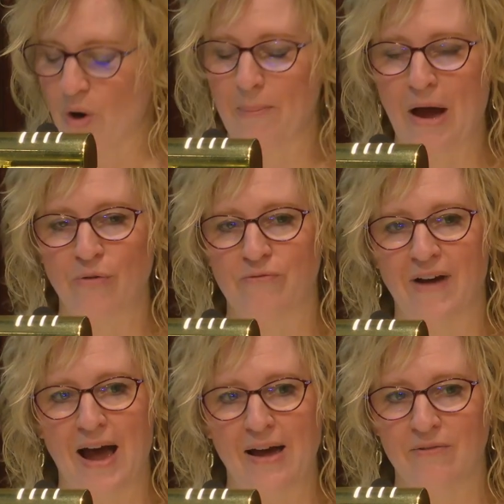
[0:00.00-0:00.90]
were about
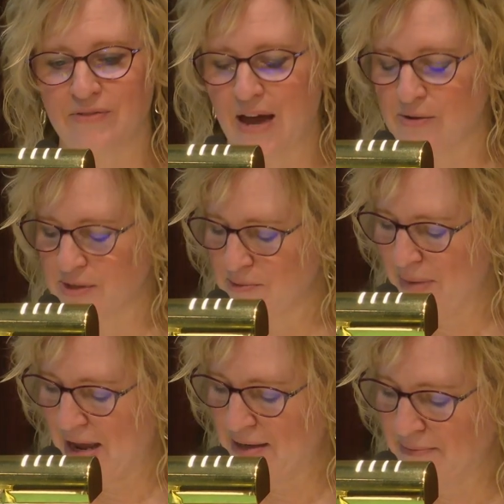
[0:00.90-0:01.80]

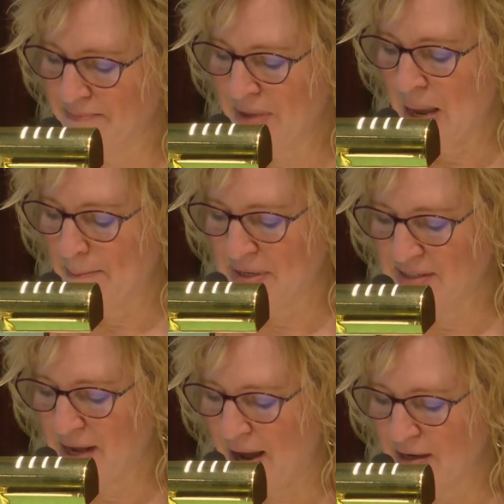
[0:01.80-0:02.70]
5,000 men
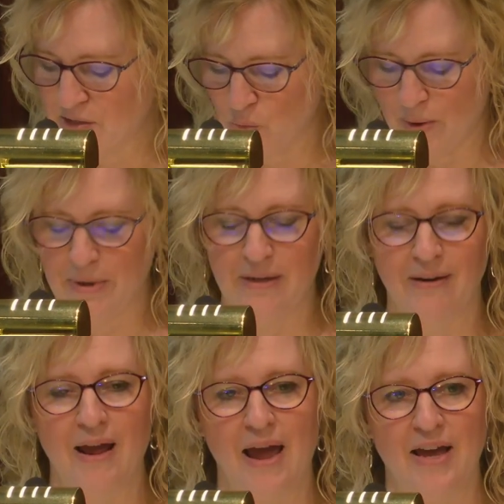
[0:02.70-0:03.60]
besides
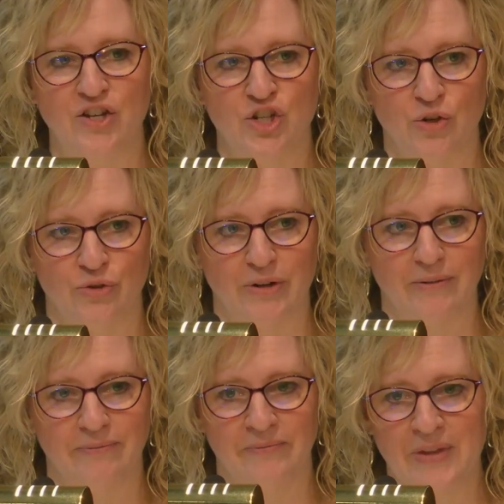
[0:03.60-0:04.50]
women and
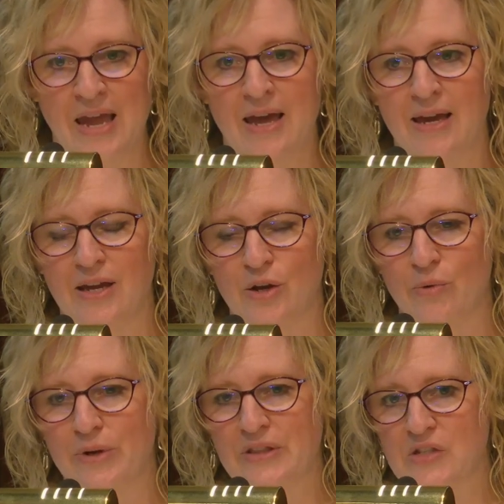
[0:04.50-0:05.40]
children.
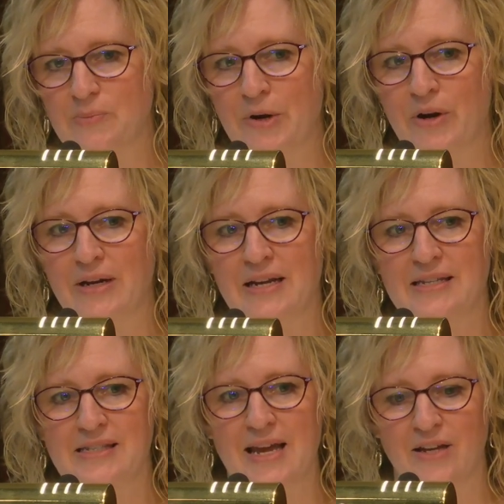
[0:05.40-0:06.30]
Hear what the Spirit
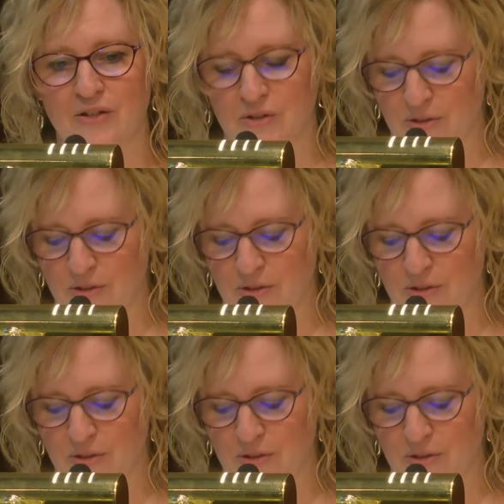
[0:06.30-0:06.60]
is saying